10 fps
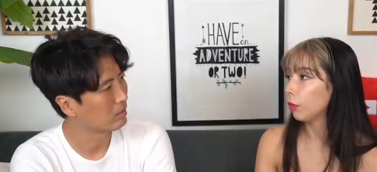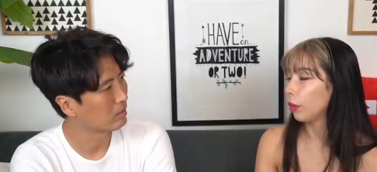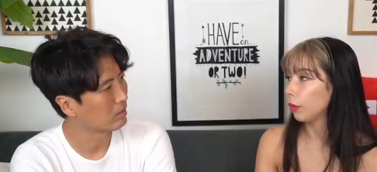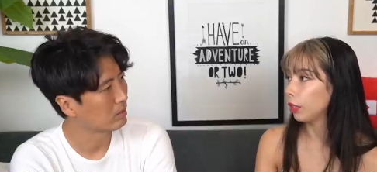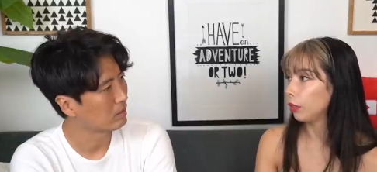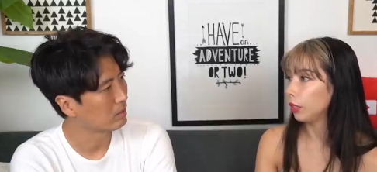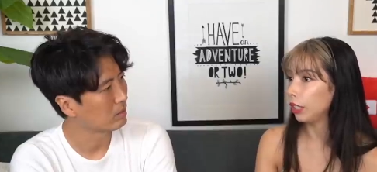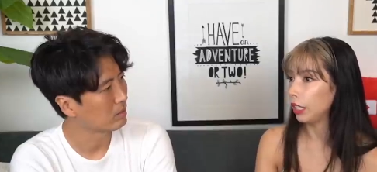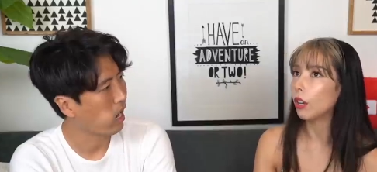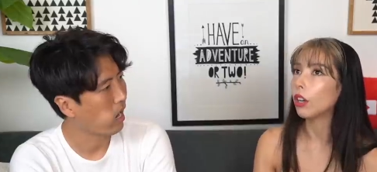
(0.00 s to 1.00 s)
Speaker 1: what
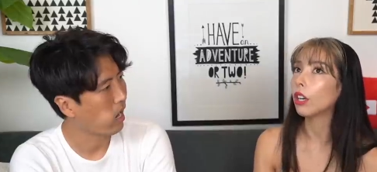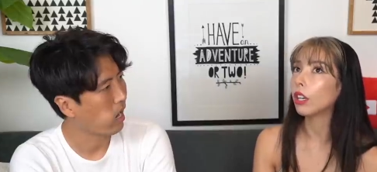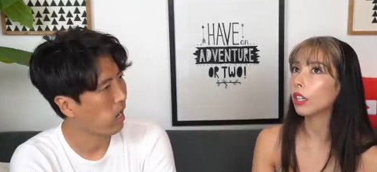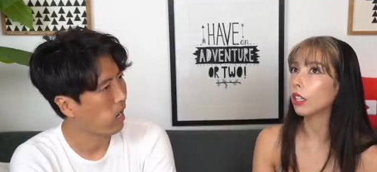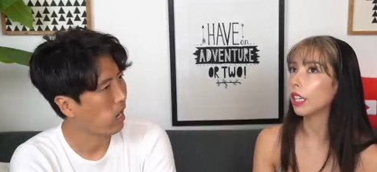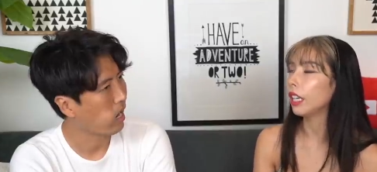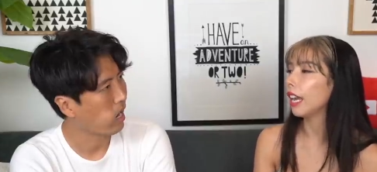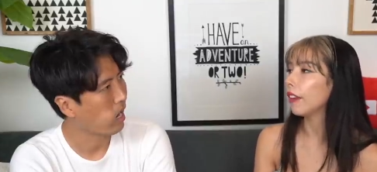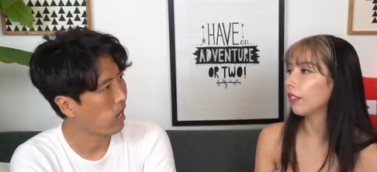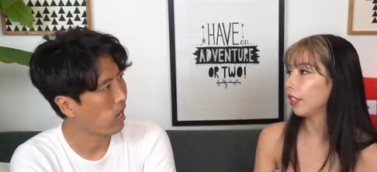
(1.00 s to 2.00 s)
resulted in her
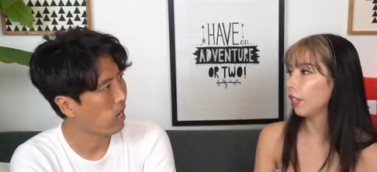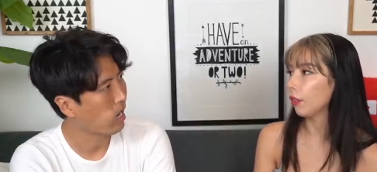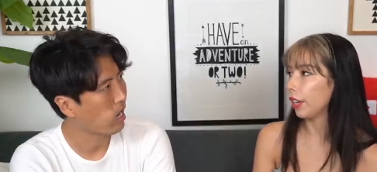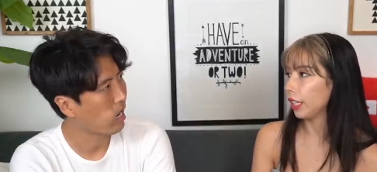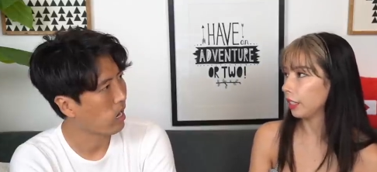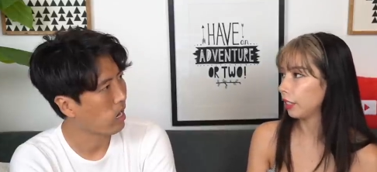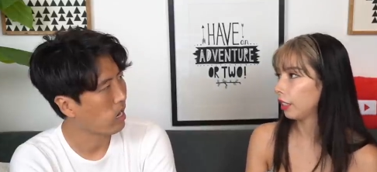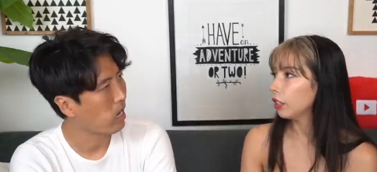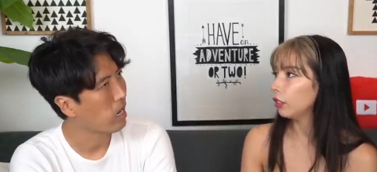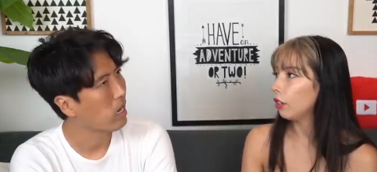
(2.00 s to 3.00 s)
getting everything
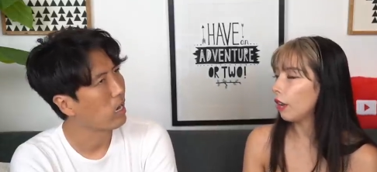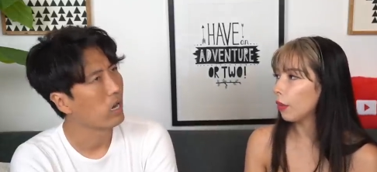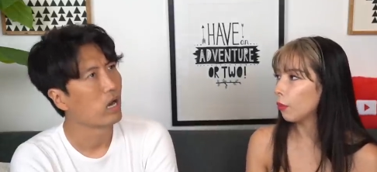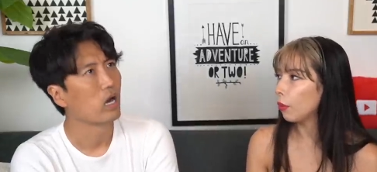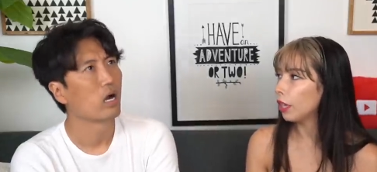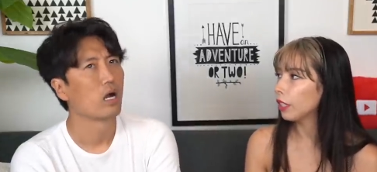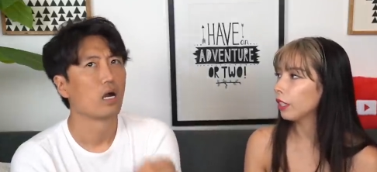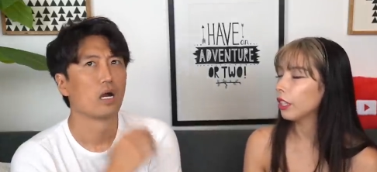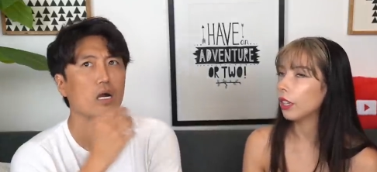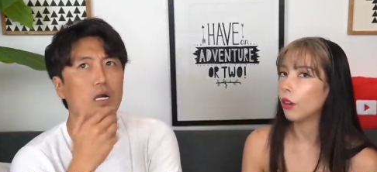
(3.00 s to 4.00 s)
erased. So I
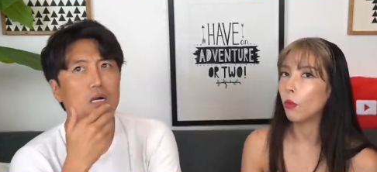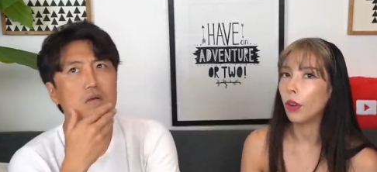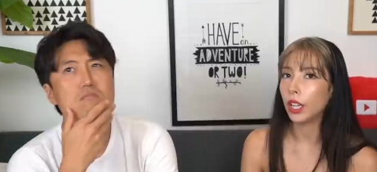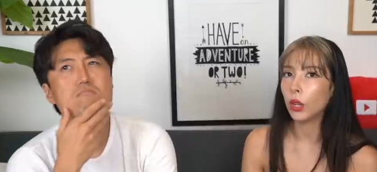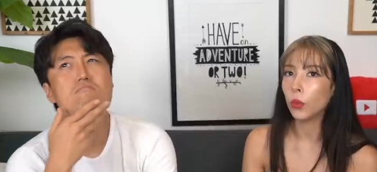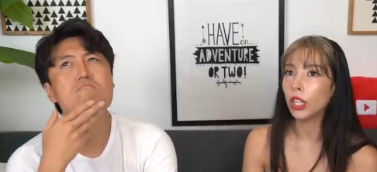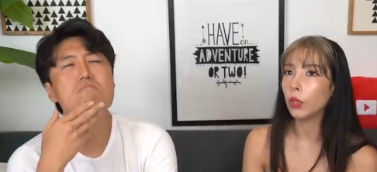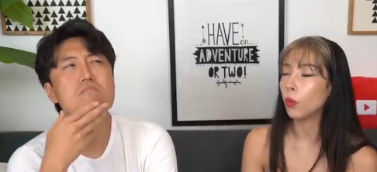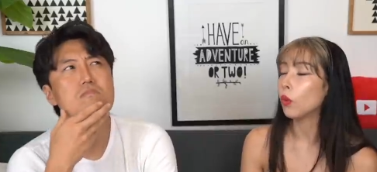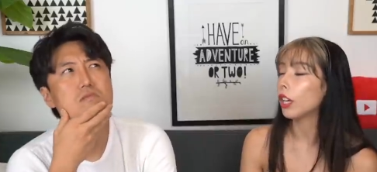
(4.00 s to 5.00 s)
wonder what
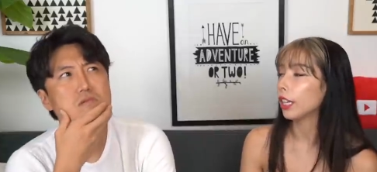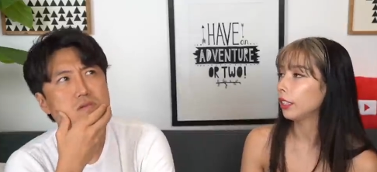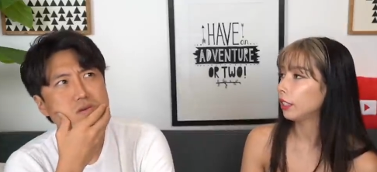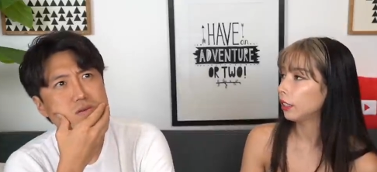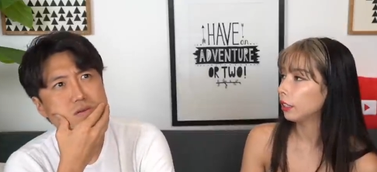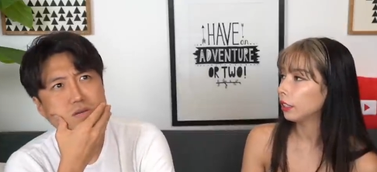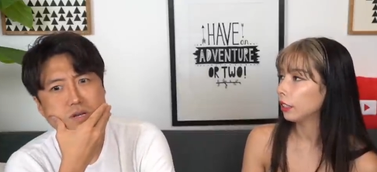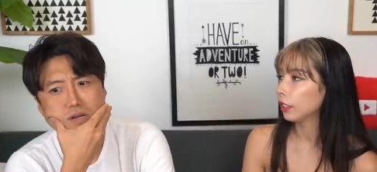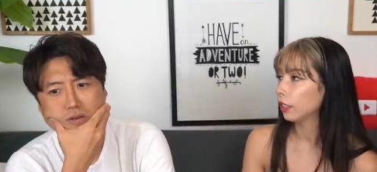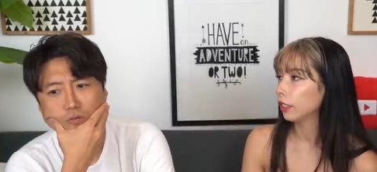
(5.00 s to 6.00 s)
greed wants.
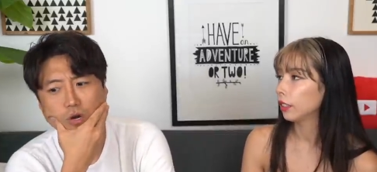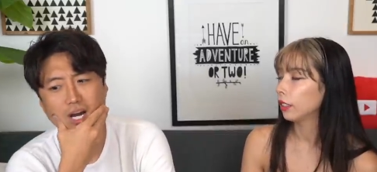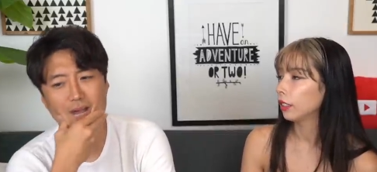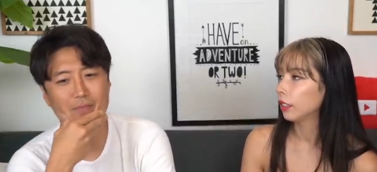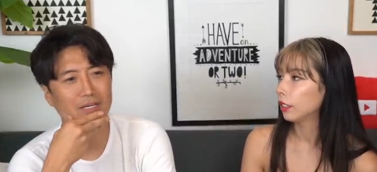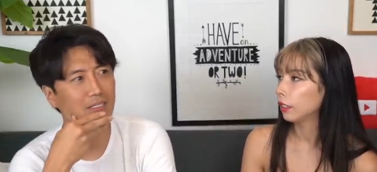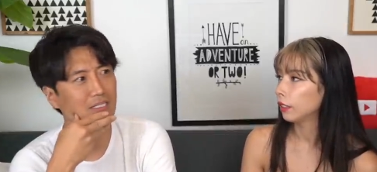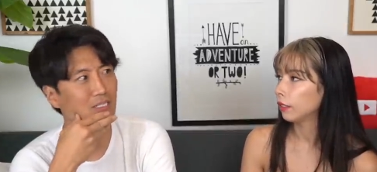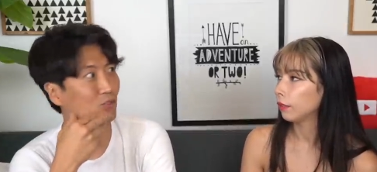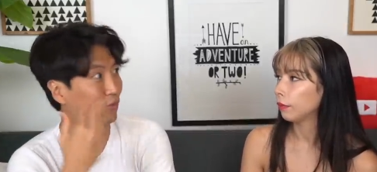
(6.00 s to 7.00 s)
Speaker 2: Well, I mean,
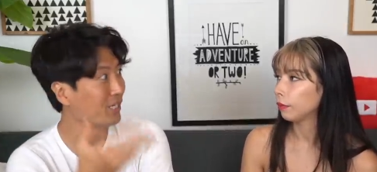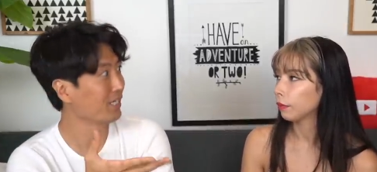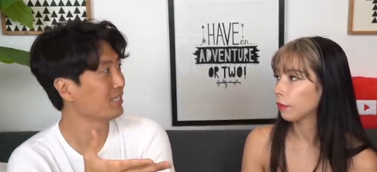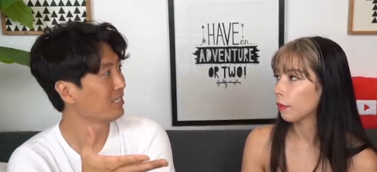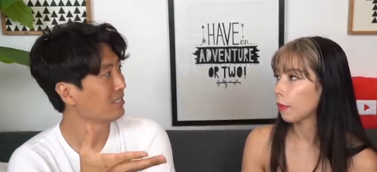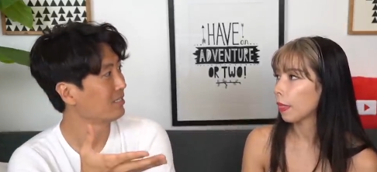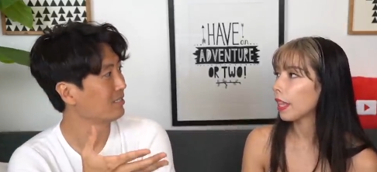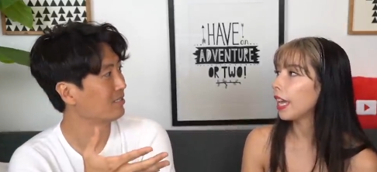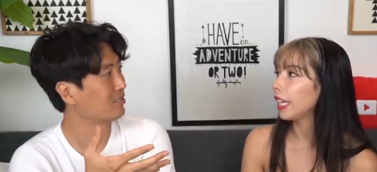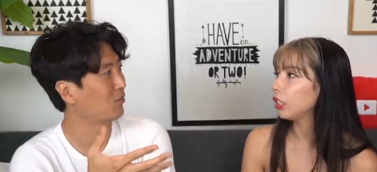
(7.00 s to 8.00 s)
he's greed.
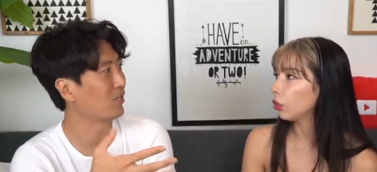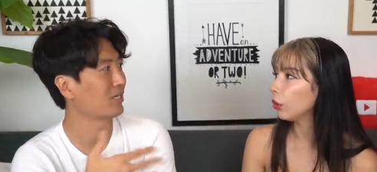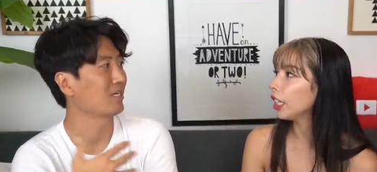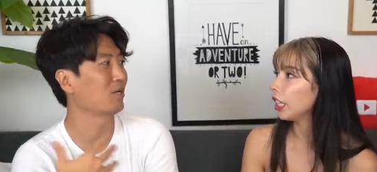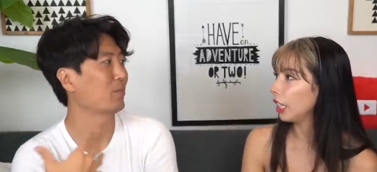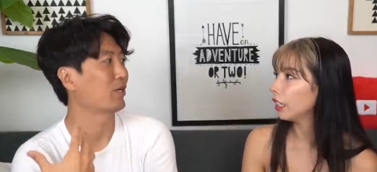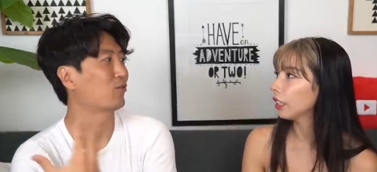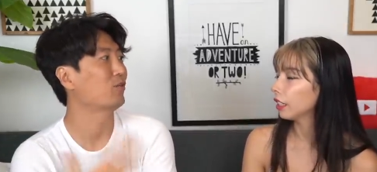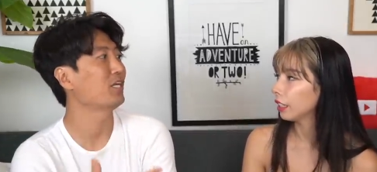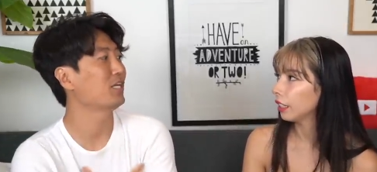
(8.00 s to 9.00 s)
Yeah, so he's greedy. what can he be
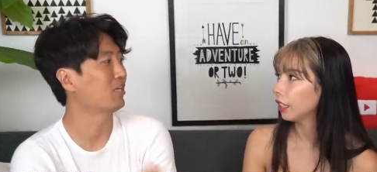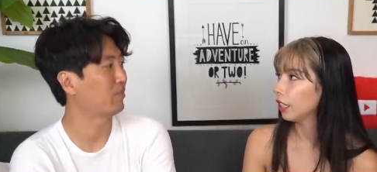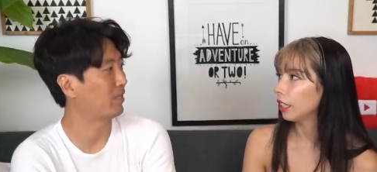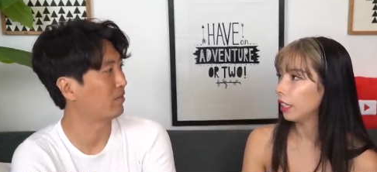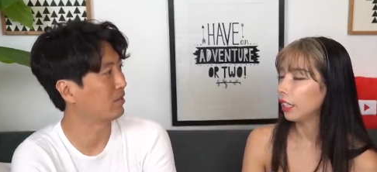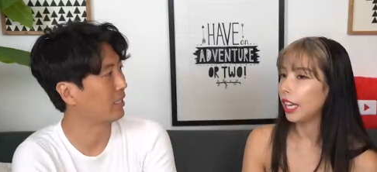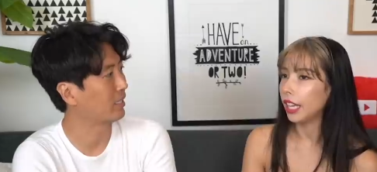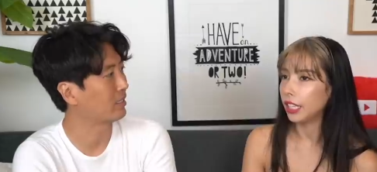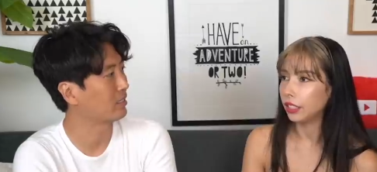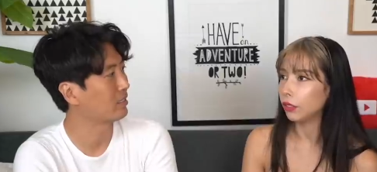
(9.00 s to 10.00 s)
greedy about? Like,
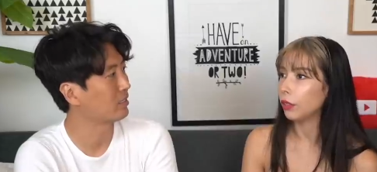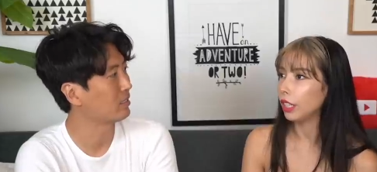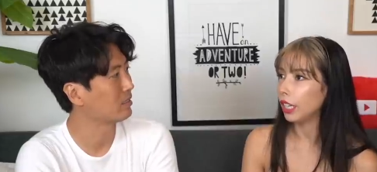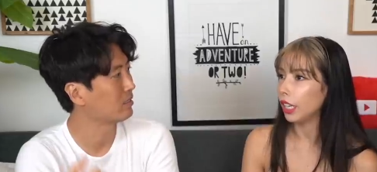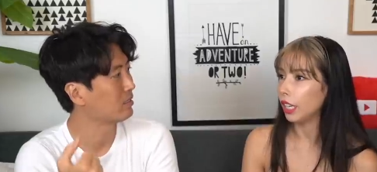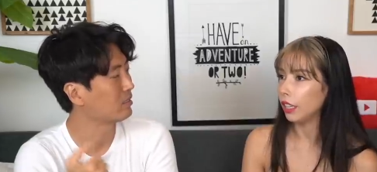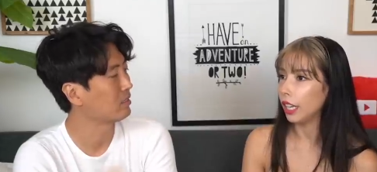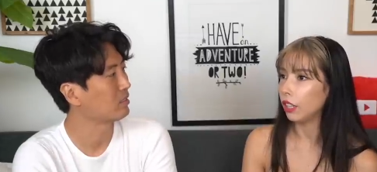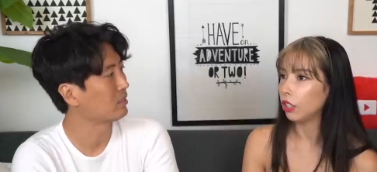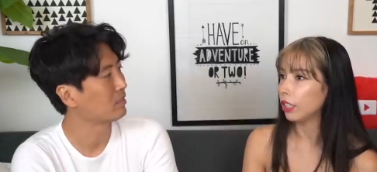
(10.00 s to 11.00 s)
yeah,
Speaker 1: he's greedy. He,
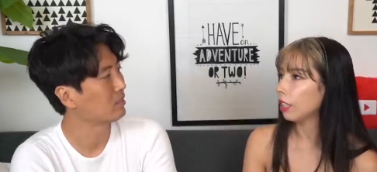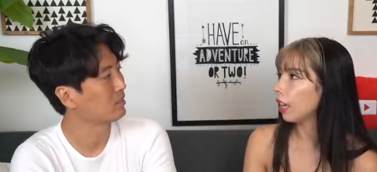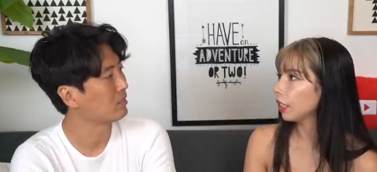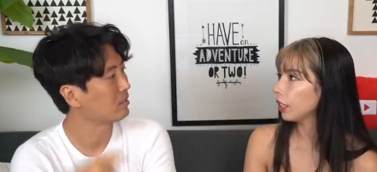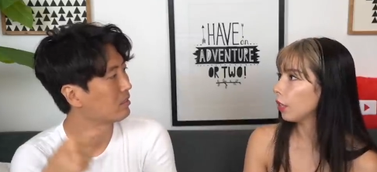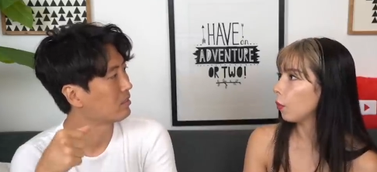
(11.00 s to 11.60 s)
they just lost their